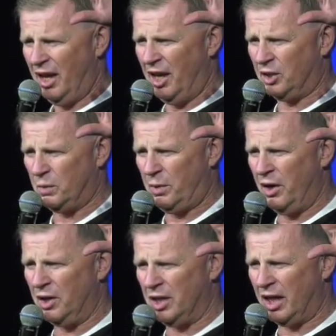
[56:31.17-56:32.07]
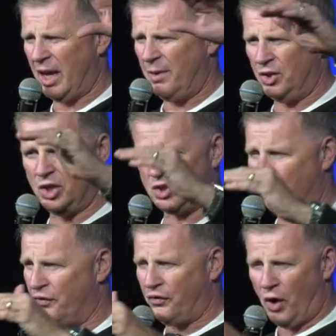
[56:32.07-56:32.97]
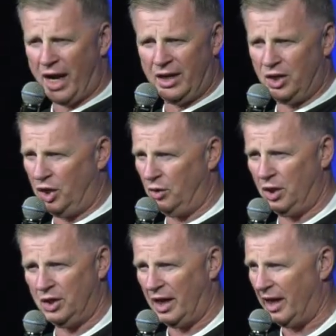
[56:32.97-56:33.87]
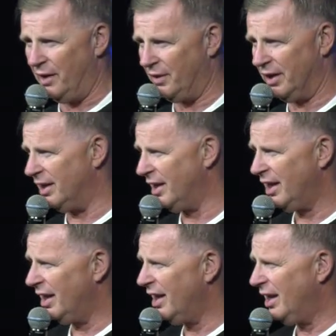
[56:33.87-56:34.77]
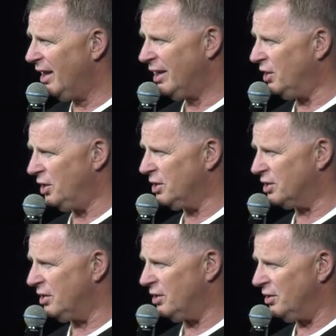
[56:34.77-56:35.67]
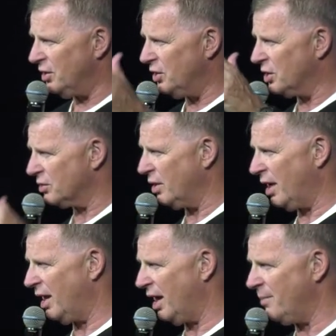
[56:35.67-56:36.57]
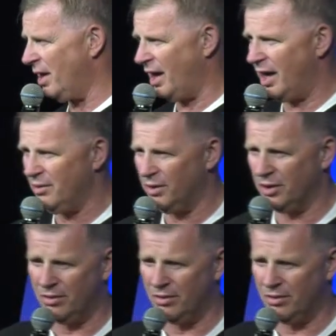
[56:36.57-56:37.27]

experience, they came in just to frighten you into heaven. Yeah. You just, you just run, hey, I'm not, I don't want to